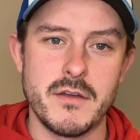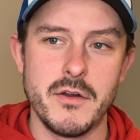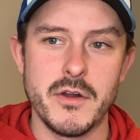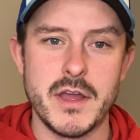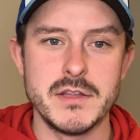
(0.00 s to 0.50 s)

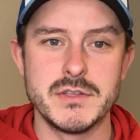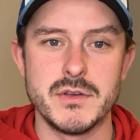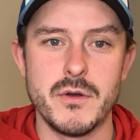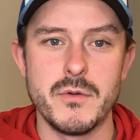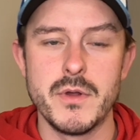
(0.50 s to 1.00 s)
Hurricane
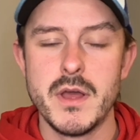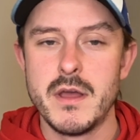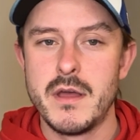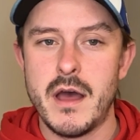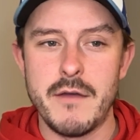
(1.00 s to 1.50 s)
zone.
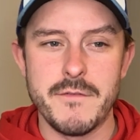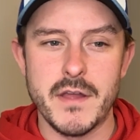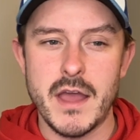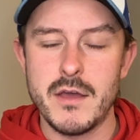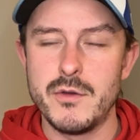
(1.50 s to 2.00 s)
I
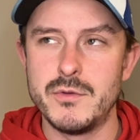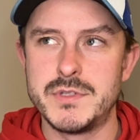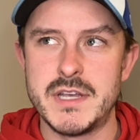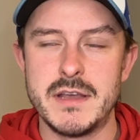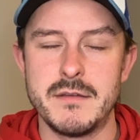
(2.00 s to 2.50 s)
forget who
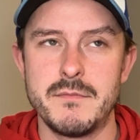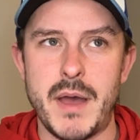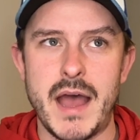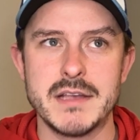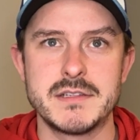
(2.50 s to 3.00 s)

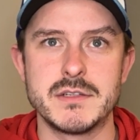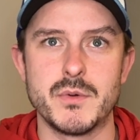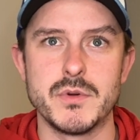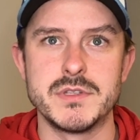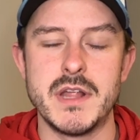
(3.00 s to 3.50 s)
passed it
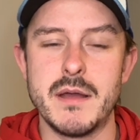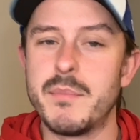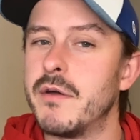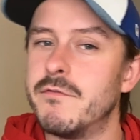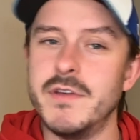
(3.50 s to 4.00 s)
towards the net,
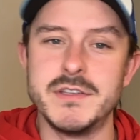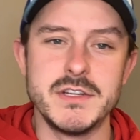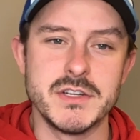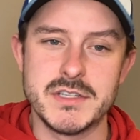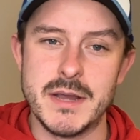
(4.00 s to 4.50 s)
but Vesey
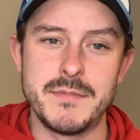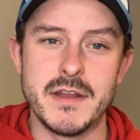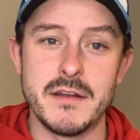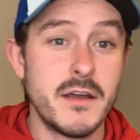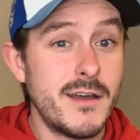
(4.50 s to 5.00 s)
just tipped it
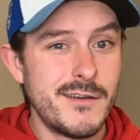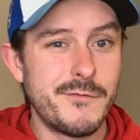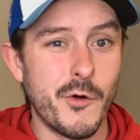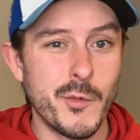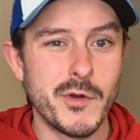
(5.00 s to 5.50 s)
in.
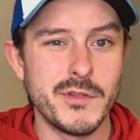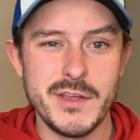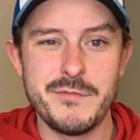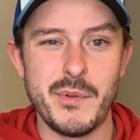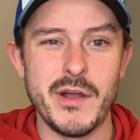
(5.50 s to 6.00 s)
Former
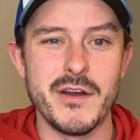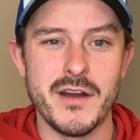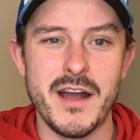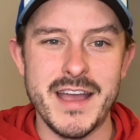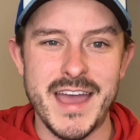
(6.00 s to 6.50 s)
Leaf player
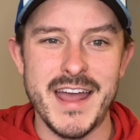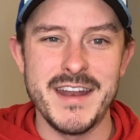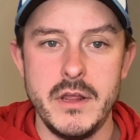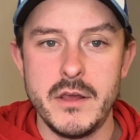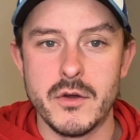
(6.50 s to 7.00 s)
again.
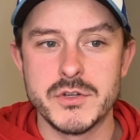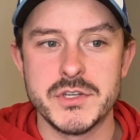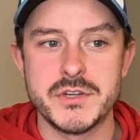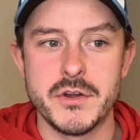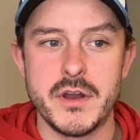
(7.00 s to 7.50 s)
Igor
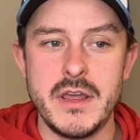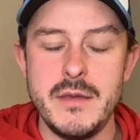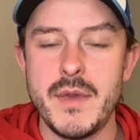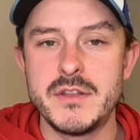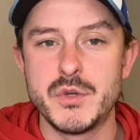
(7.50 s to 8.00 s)
Shesterkin, he
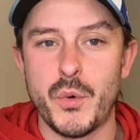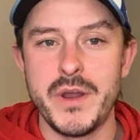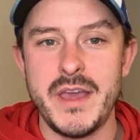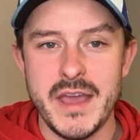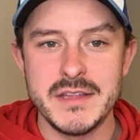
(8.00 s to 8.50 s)
made
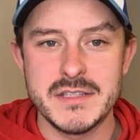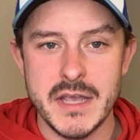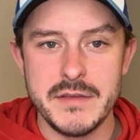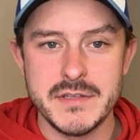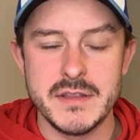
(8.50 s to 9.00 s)
28
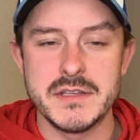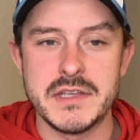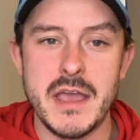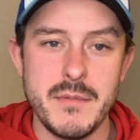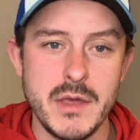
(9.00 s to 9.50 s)
saves in this
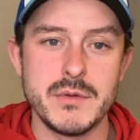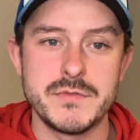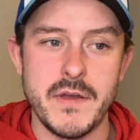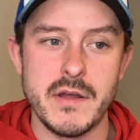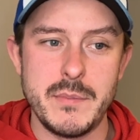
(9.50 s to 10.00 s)
game. He was
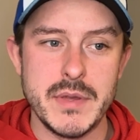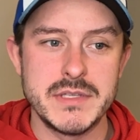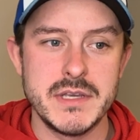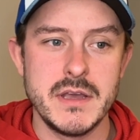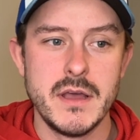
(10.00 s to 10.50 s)
very
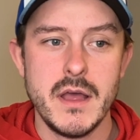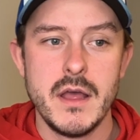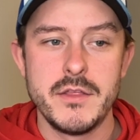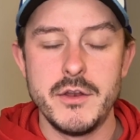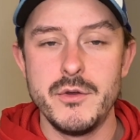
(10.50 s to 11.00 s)
busy.
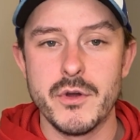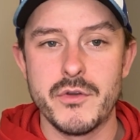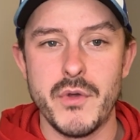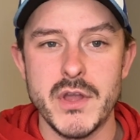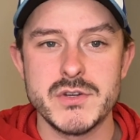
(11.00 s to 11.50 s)
The New York
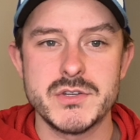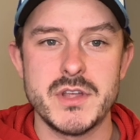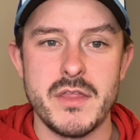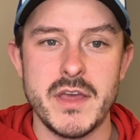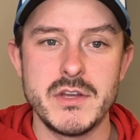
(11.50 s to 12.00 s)
Rangers,
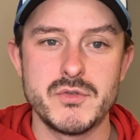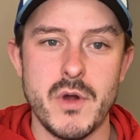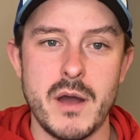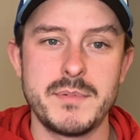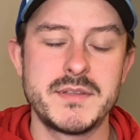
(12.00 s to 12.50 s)
they
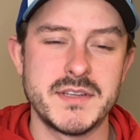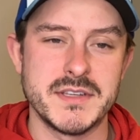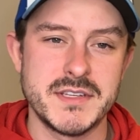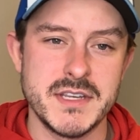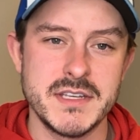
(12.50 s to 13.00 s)
dropped to
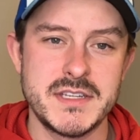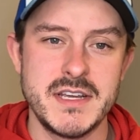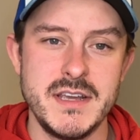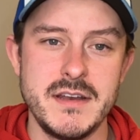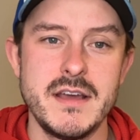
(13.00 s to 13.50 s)

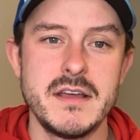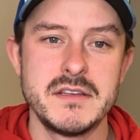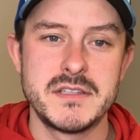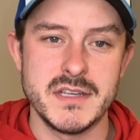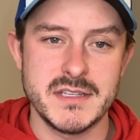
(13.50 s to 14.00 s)
16,
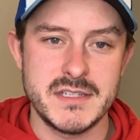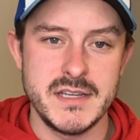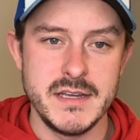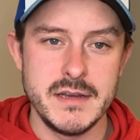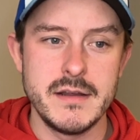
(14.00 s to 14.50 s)

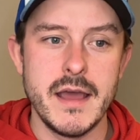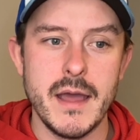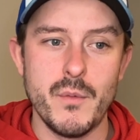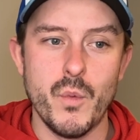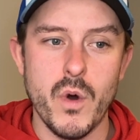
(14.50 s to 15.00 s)
16,
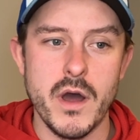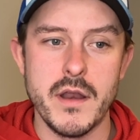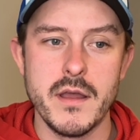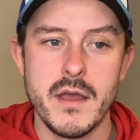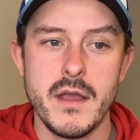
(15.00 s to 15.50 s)
and 1.
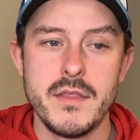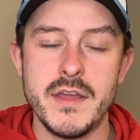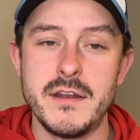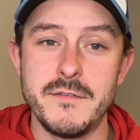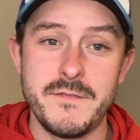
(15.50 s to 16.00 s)
They
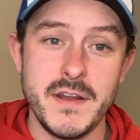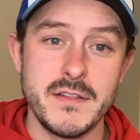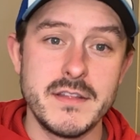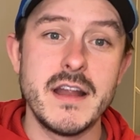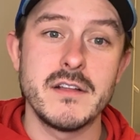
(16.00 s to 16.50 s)
defeated
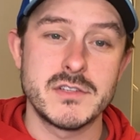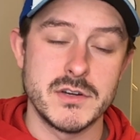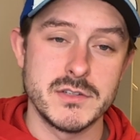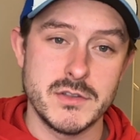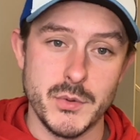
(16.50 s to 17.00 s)
the Dallas
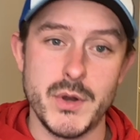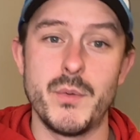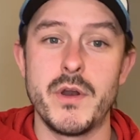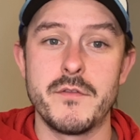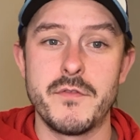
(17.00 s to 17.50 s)
Stars
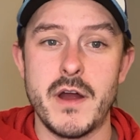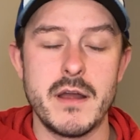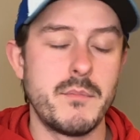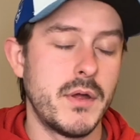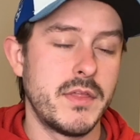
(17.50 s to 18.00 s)
3-1 on Friday,
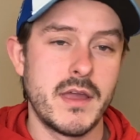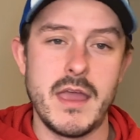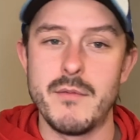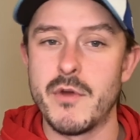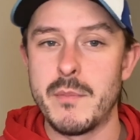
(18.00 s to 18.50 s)
but they
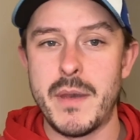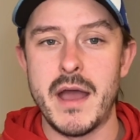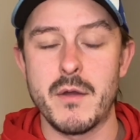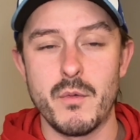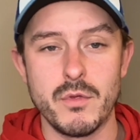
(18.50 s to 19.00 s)
came right
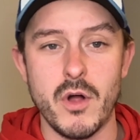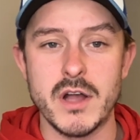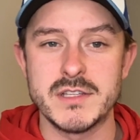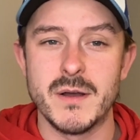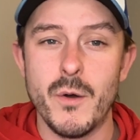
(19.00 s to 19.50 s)
back,
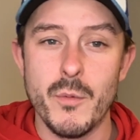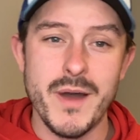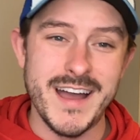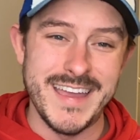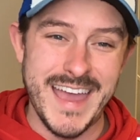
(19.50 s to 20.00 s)
lost at home
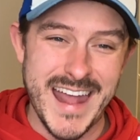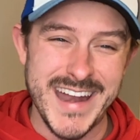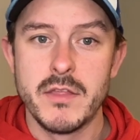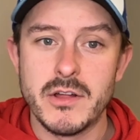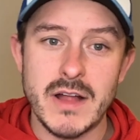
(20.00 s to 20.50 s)
again.
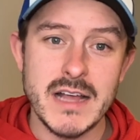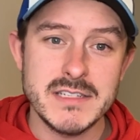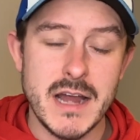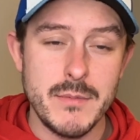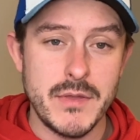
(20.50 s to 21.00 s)
The last
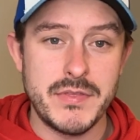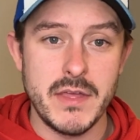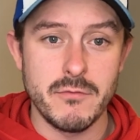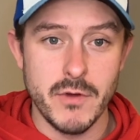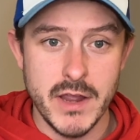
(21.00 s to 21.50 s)
time that the
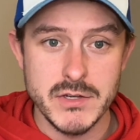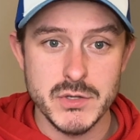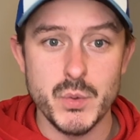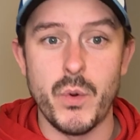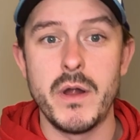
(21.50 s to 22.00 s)
Rangers
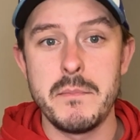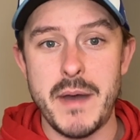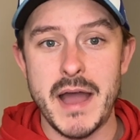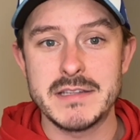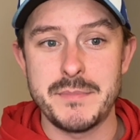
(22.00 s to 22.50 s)
won
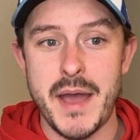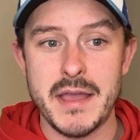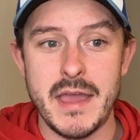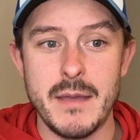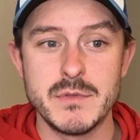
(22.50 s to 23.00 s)
back-to-back
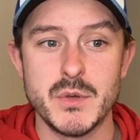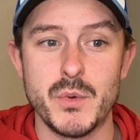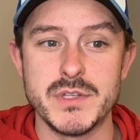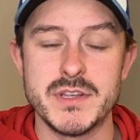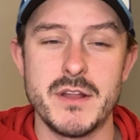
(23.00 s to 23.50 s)
games
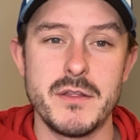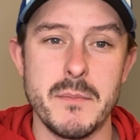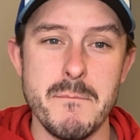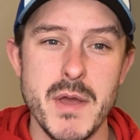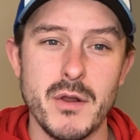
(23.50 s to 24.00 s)
was the
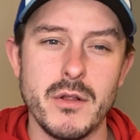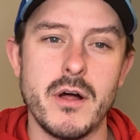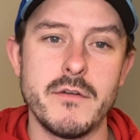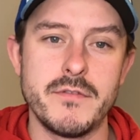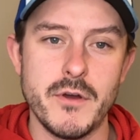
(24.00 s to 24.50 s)
middle
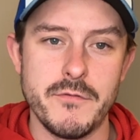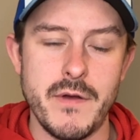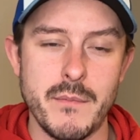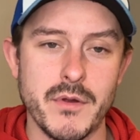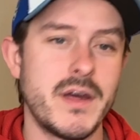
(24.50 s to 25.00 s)
of
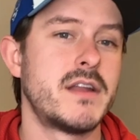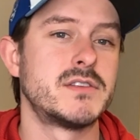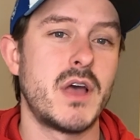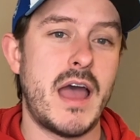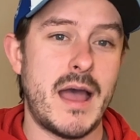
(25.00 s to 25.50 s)
November. That is
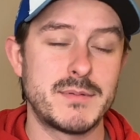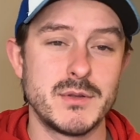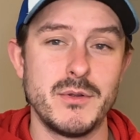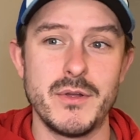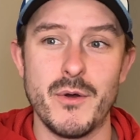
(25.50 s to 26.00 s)

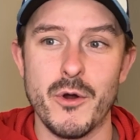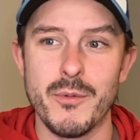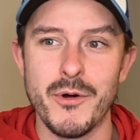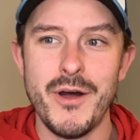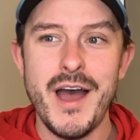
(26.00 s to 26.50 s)
absolutely
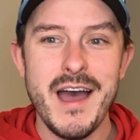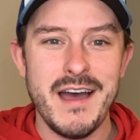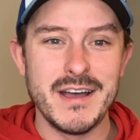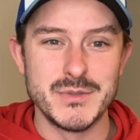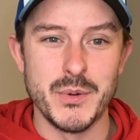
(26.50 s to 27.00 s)
horrible,
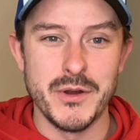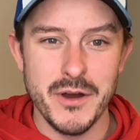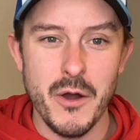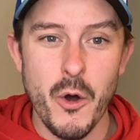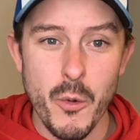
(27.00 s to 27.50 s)
as we
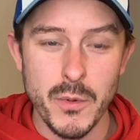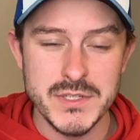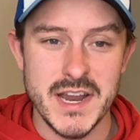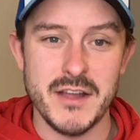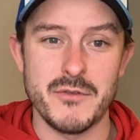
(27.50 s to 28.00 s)

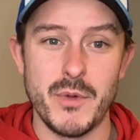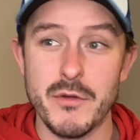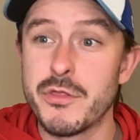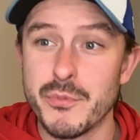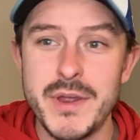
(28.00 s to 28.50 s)
are
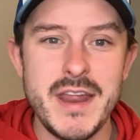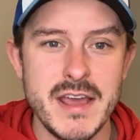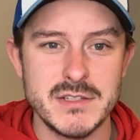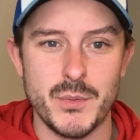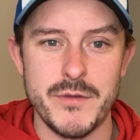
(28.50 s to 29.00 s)
3 days
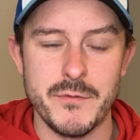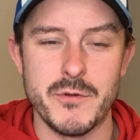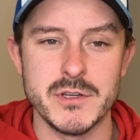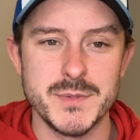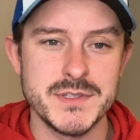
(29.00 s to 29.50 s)
away from
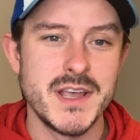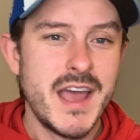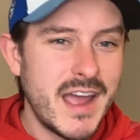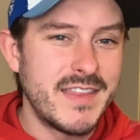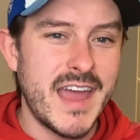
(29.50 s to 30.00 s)
Christmas,
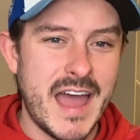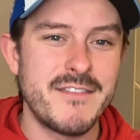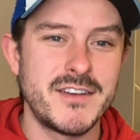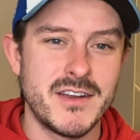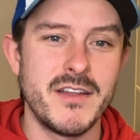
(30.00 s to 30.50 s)
and they
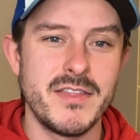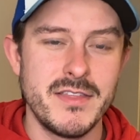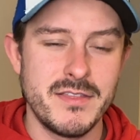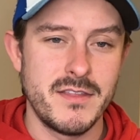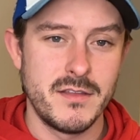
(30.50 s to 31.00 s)
haven't done
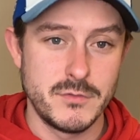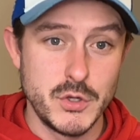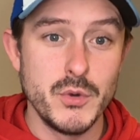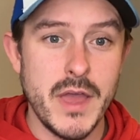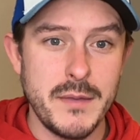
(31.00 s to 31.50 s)
2
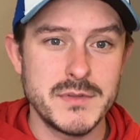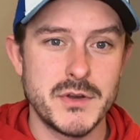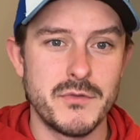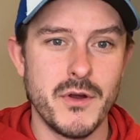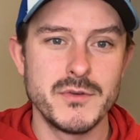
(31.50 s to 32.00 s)
games in a
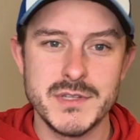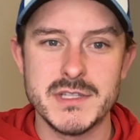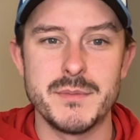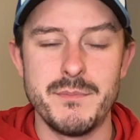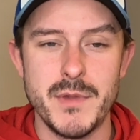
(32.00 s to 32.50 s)
row since the
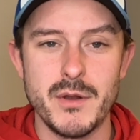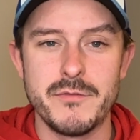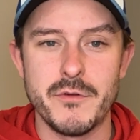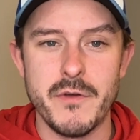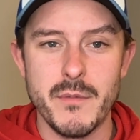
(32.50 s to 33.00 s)
middle of
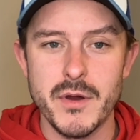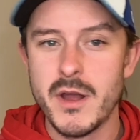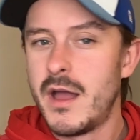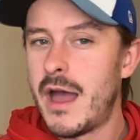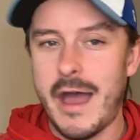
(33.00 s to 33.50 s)
November.
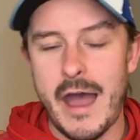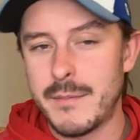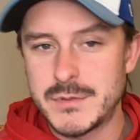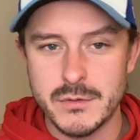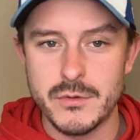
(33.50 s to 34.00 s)

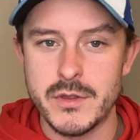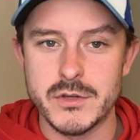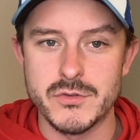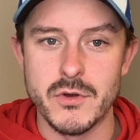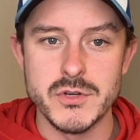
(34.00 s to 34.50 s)
Absolutely
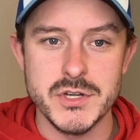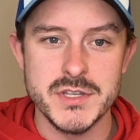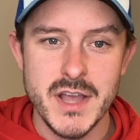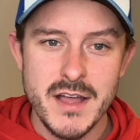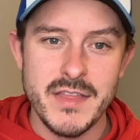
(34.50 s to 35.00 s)
atrocious.
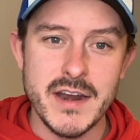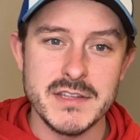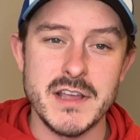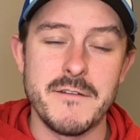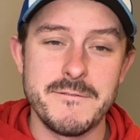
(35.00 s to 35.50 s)
That is
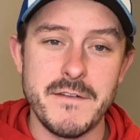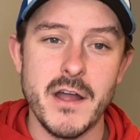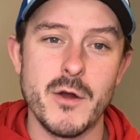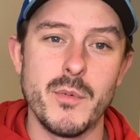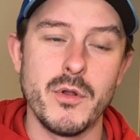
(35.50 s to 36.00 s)
a
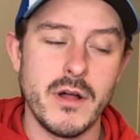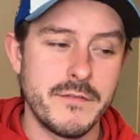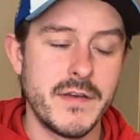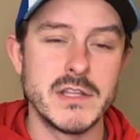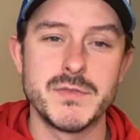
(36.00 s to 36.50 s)
fireable
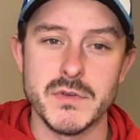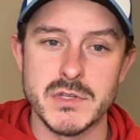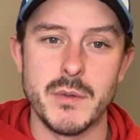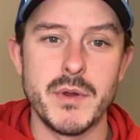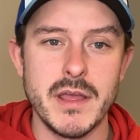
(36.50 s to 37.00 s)
offense for
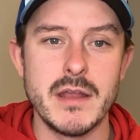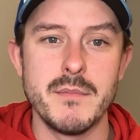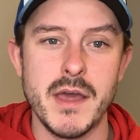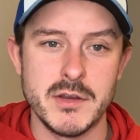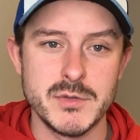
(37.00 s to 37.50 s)
somebody in
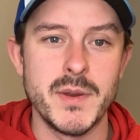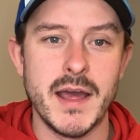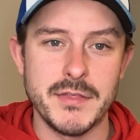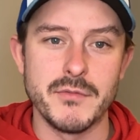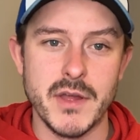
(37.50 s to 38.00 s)
management at
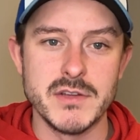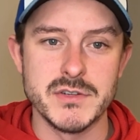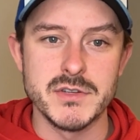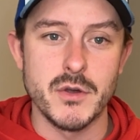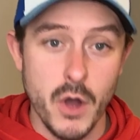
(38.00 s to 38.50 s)
the Rangers,
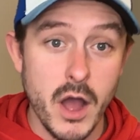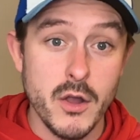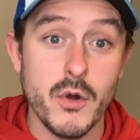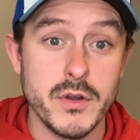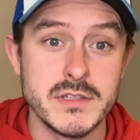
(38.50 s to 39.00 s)

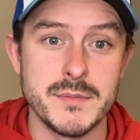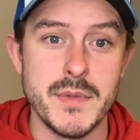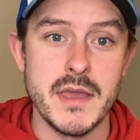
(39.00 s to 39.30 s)
according to me.